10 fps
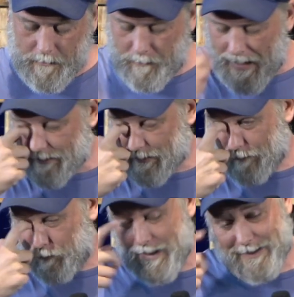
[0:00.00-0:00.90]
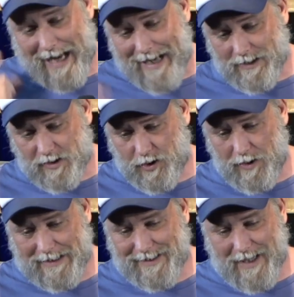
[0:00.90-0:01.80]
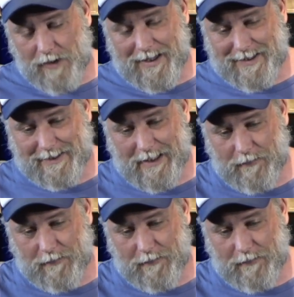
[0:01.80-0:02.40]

But if we're to take this journey seriously